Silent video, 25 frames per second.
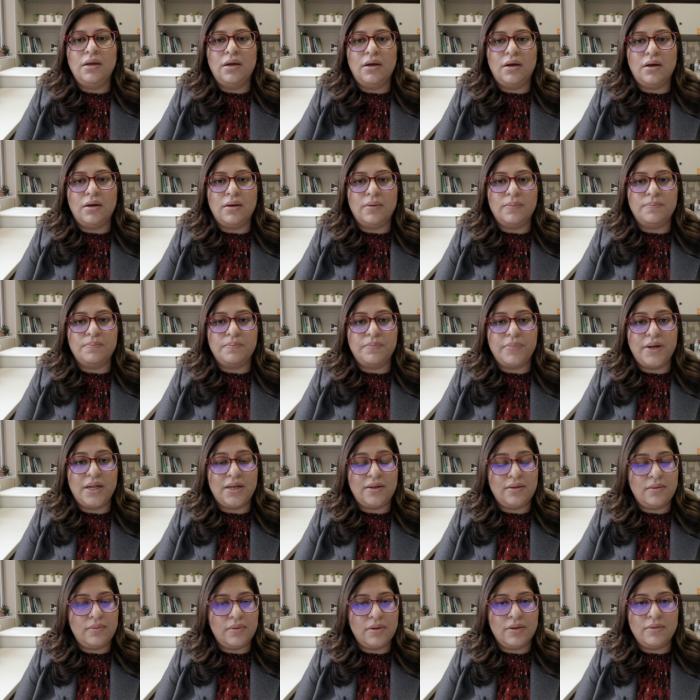Um, but
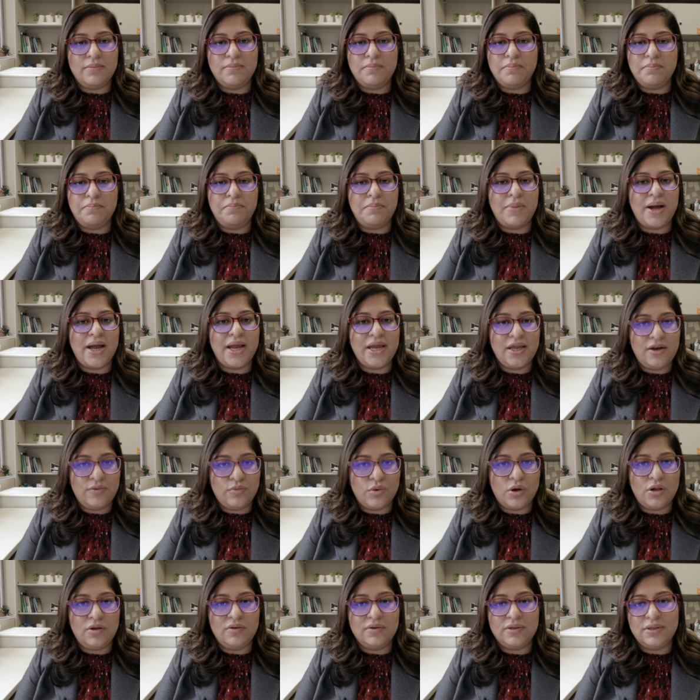my
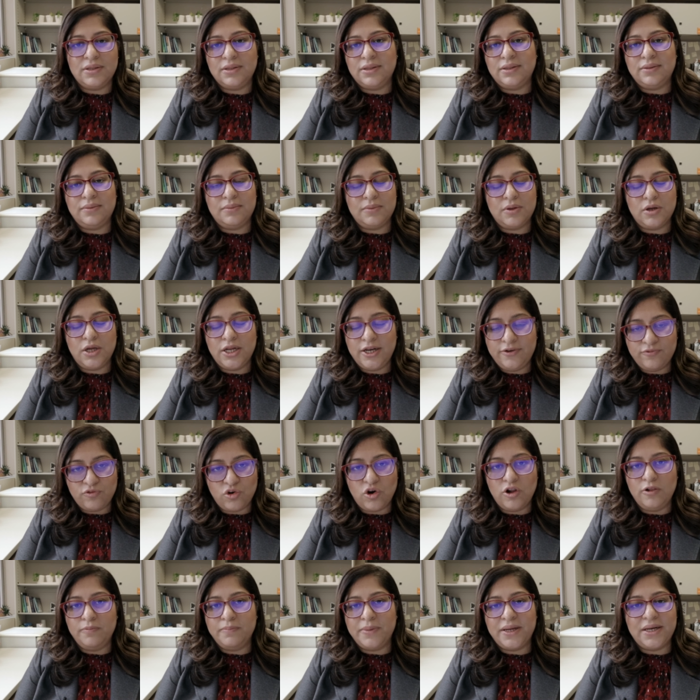
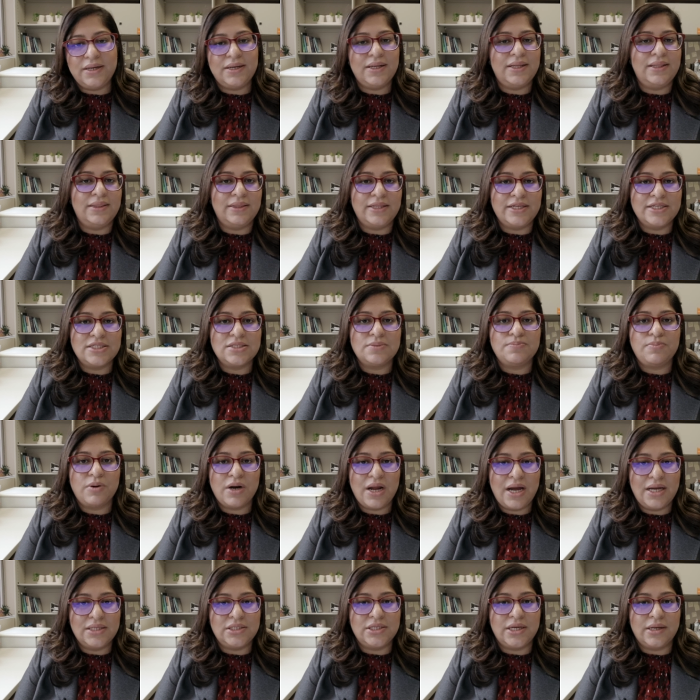involvement in this
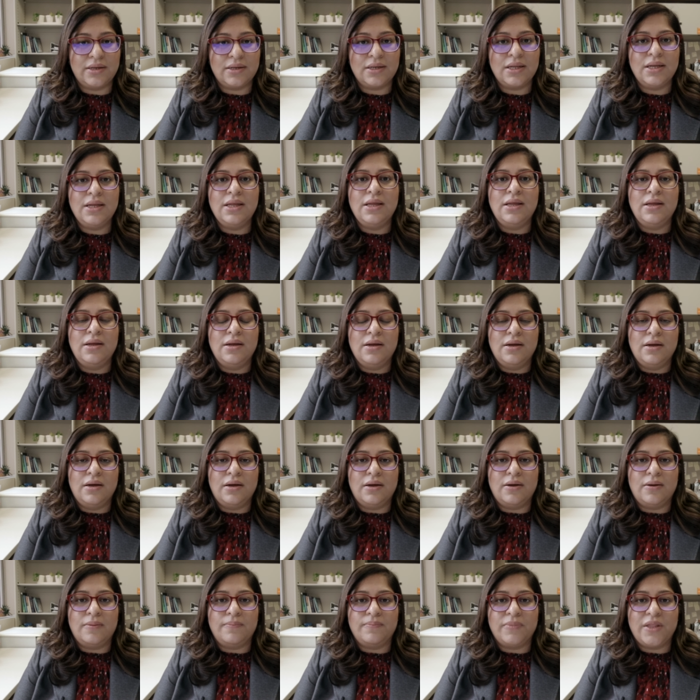project
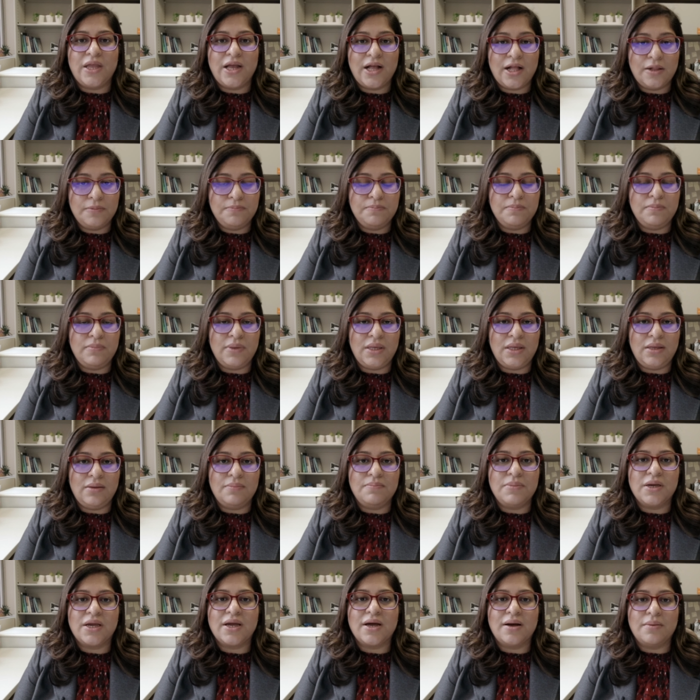um, helped me
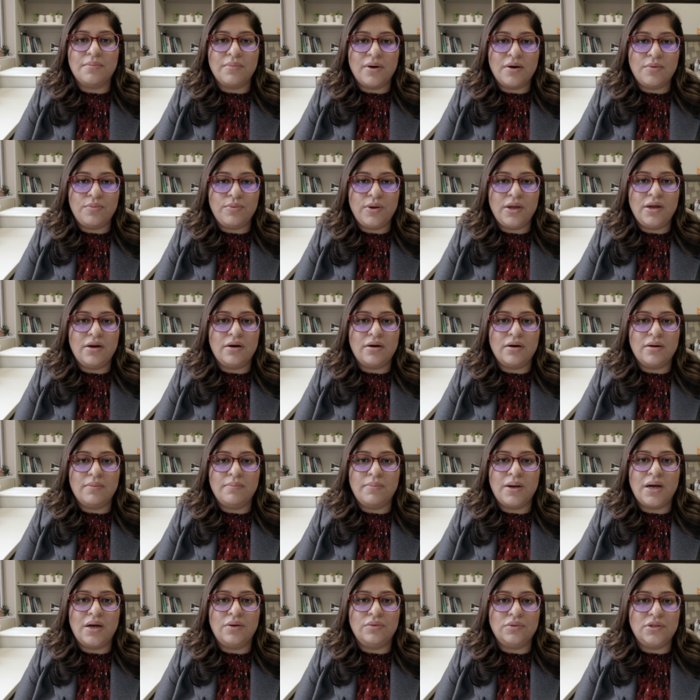become aware
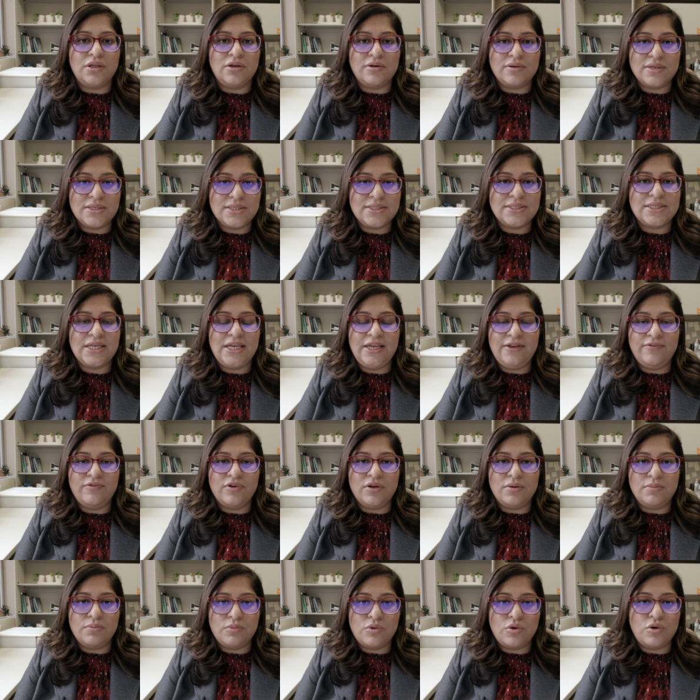about the risks
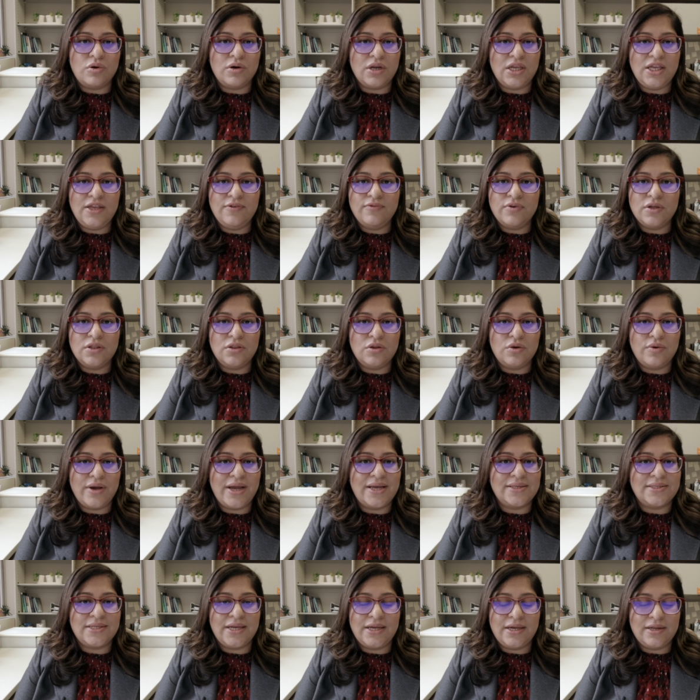even more, even though
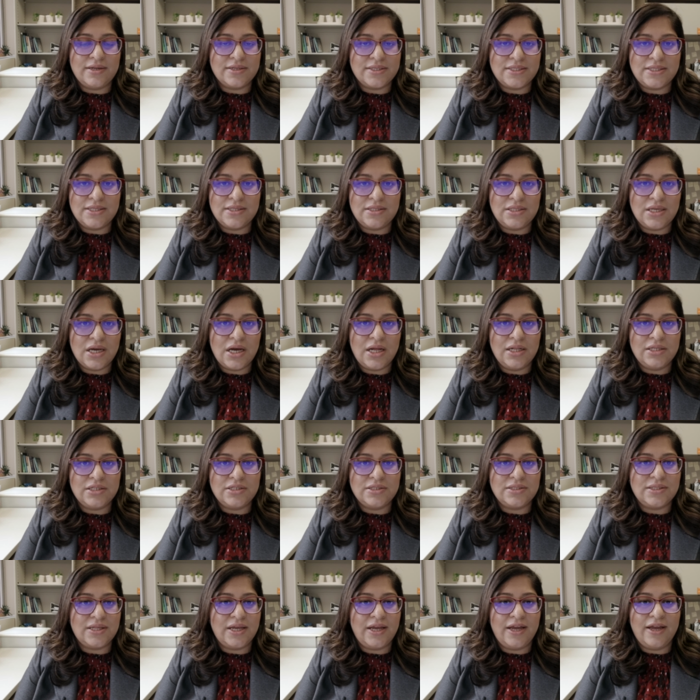as an
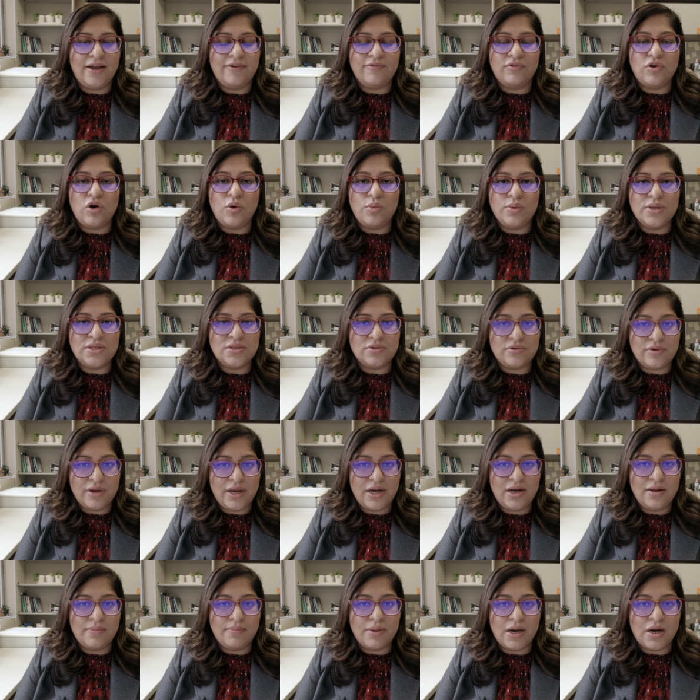anesthesiologist, I have always
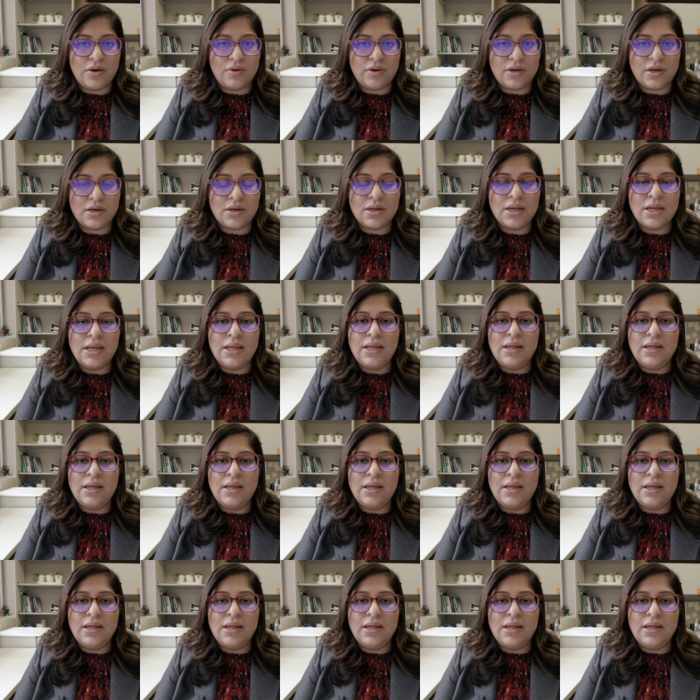read about it